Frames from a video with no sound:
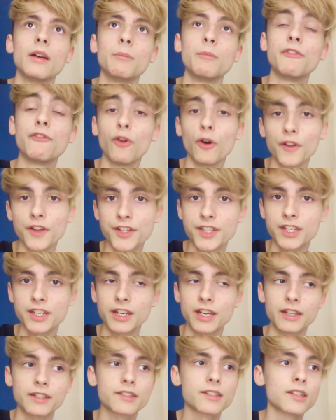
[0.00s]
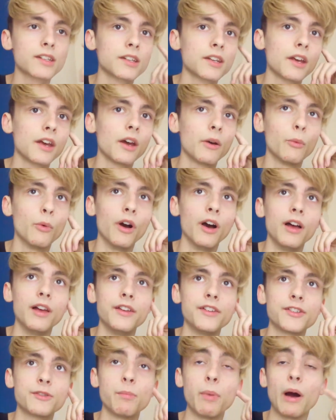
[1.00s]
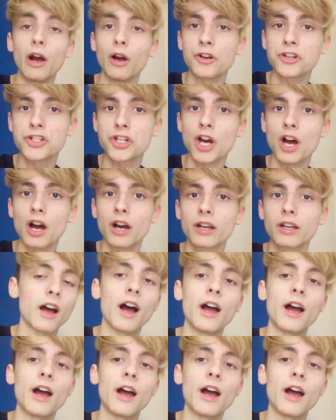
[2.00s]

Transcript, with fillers: before the skits was BioShock.